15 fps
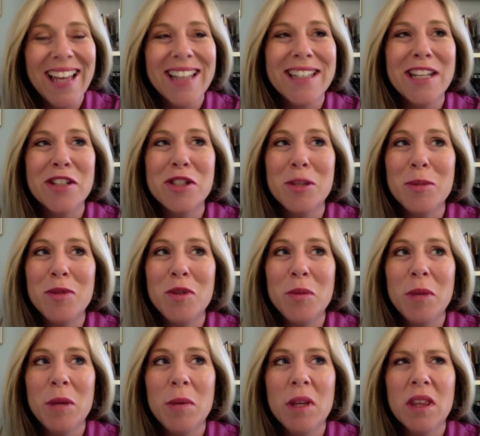Now, some of
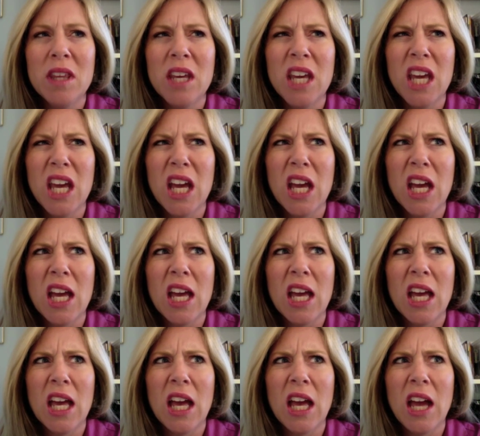you may be thinking,
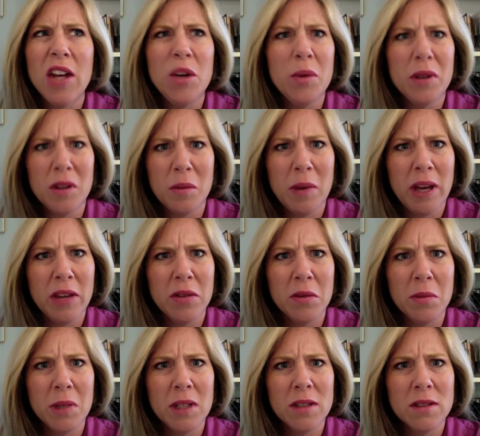I know where the bathroom
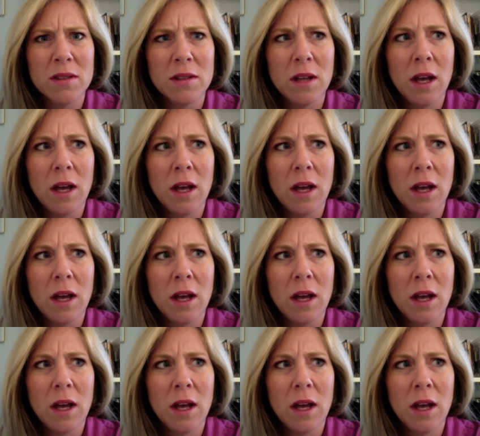is.